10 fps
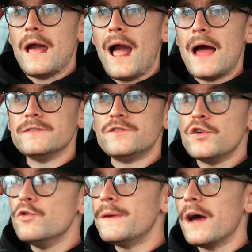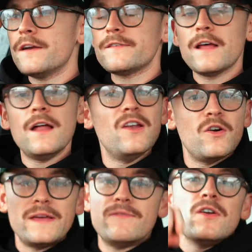And to be honest,
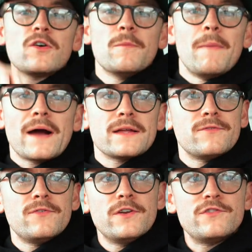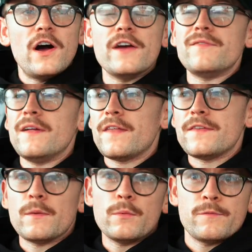even looking back at the footage, I felt that
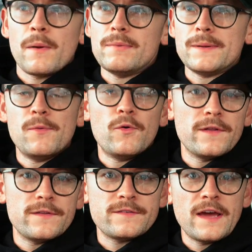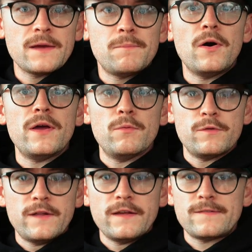there was probably more in the tank, but it
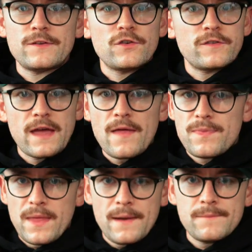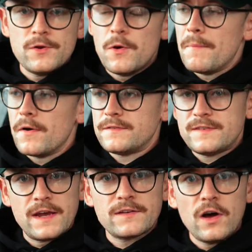was nice to just get that number
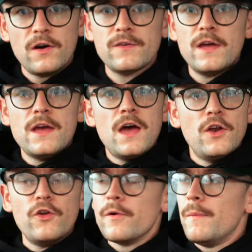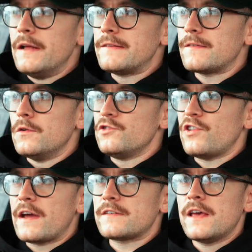ticked off, another milestone
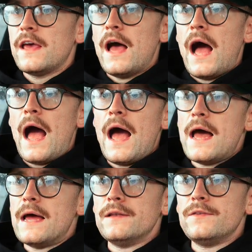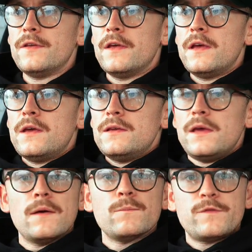checked, and
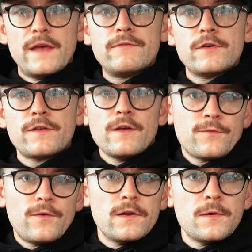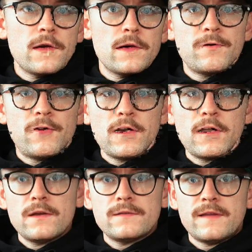yeah, saving ourselves for
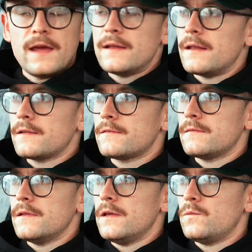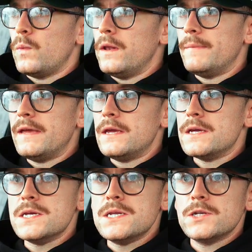the day that it will be
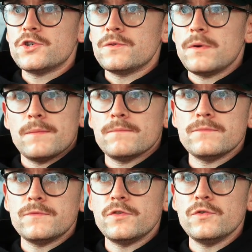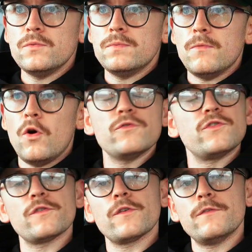in
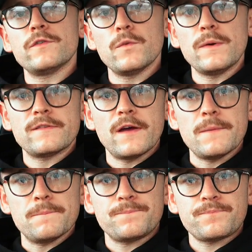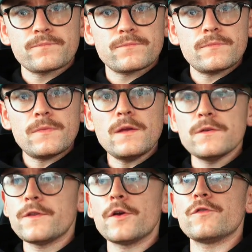just over 2 weeks time.
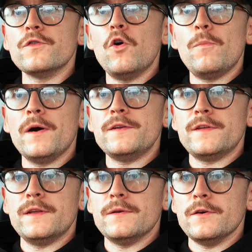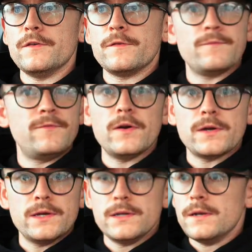There's no point in us
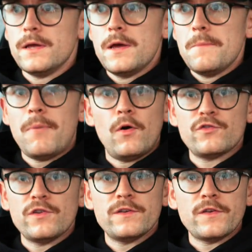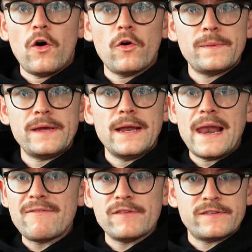fucking pushing to RP
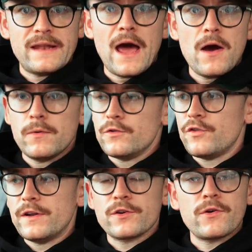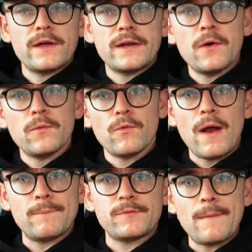11s now and trying to grind out
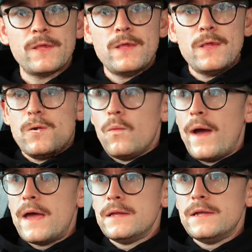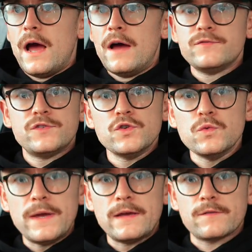reps when you have 2
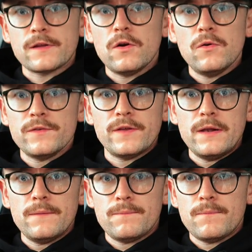weeks to go until